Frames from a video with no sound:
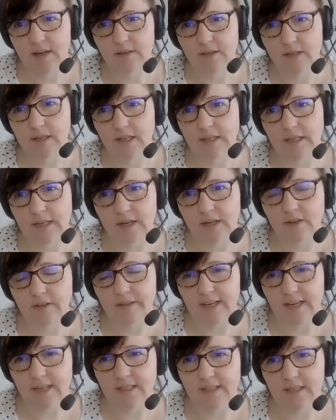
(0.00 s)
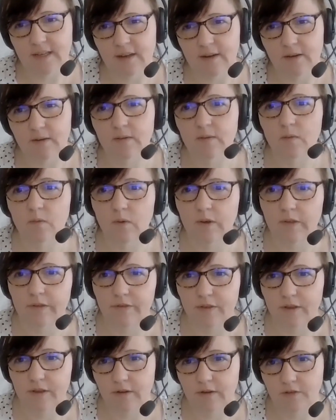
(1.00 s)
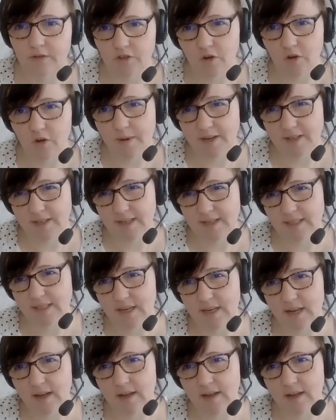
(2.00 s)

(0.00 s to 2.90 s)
the clinical data with the genomic data.